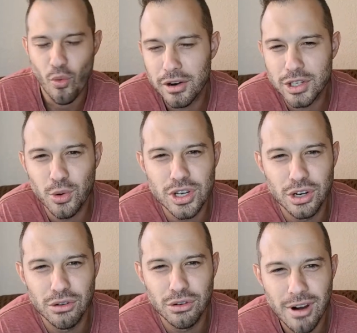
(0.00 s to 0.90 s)
water
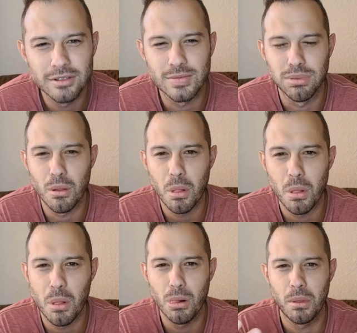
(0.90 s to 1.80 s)
swishing around,
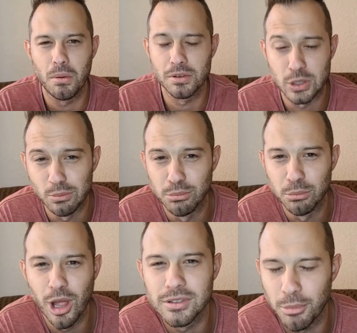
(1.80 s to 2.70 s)
some, some
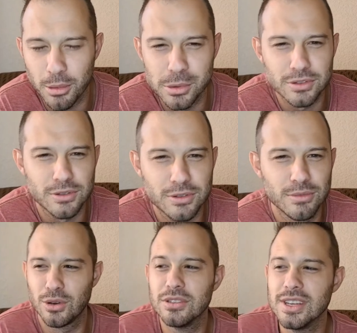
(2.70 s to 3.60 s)
bubbles, bubbles from the
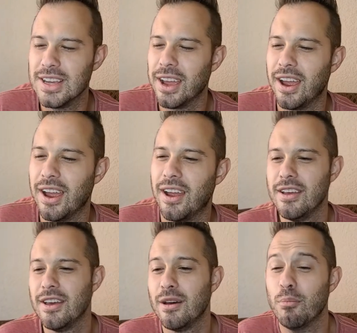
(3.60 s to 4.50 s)
jacuzzi. Yeah,
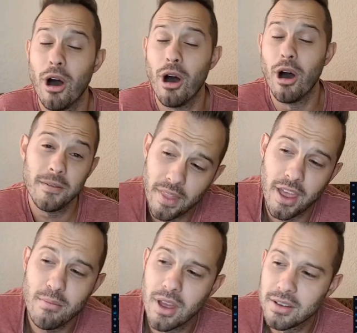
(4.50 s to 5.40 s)
but
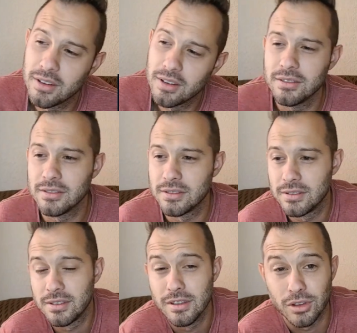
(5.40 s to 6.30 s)
hey, man,
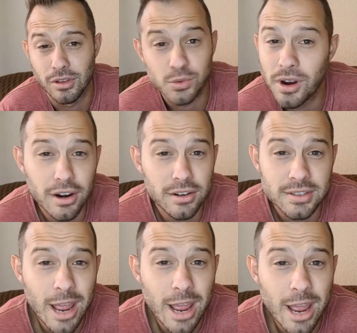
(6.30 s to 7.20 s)
you guys want
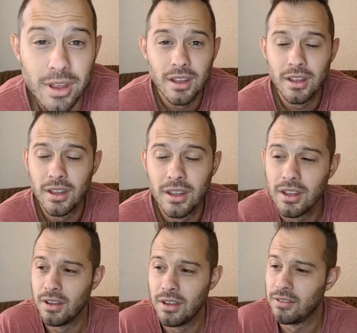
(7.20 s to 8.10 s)
entertainment?
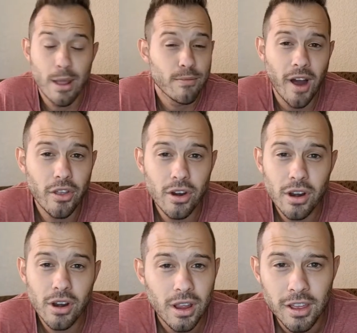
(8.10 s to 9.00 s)
The Ape
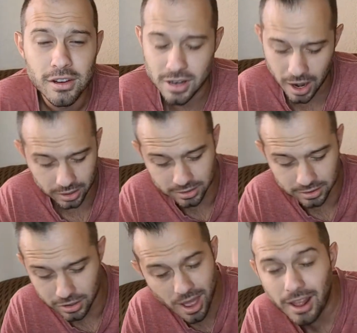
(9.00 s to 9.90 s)
Father, shout out
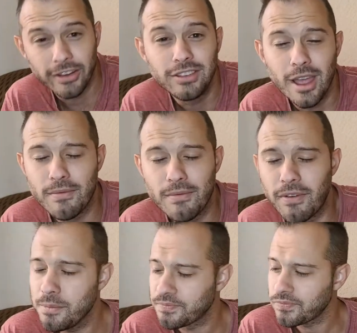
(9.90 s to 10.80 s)
to you, man. I like the Ape
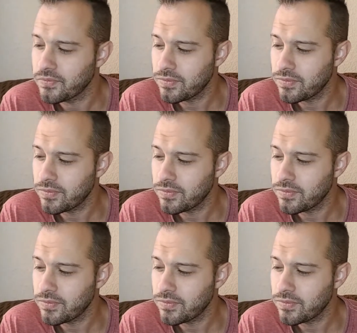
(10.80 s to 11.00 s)
Father.